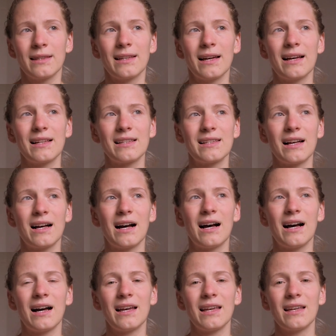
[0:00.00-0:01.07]
that
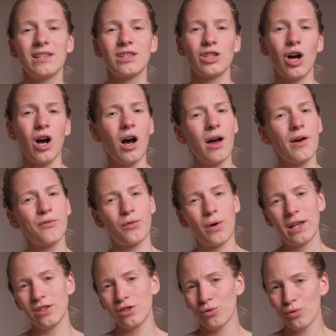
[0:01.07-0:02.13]
I saw a
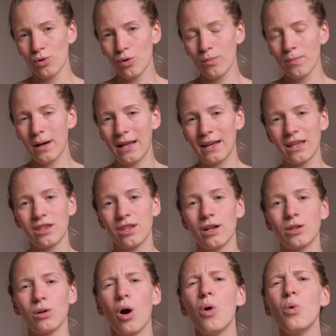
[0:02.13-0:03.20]
friend's room and I
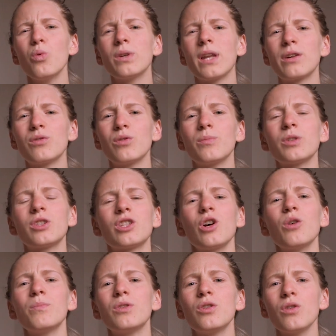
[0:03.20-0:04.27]
thought, oh, that room was
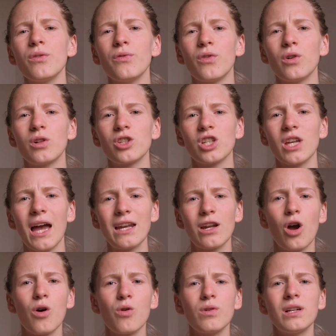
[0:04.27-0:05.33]
so beautiful. She had
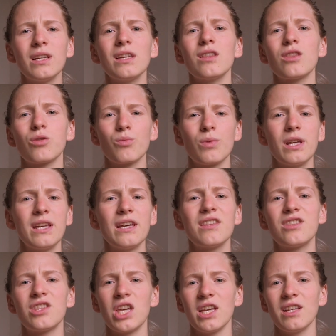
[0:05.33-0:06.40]
only three
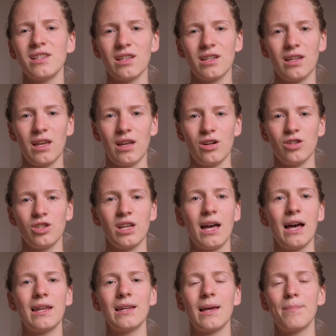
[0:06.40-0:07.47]
things in there she
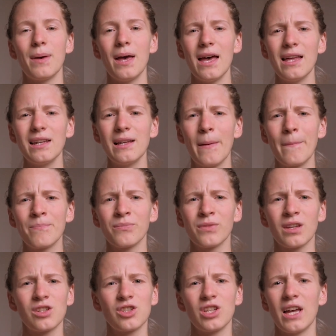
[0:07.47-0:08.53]
had a bed,
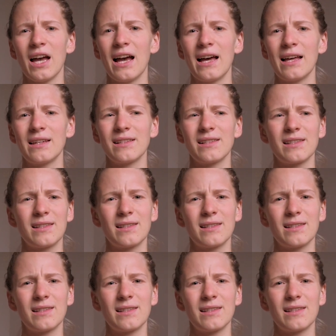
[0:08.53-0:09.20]
she had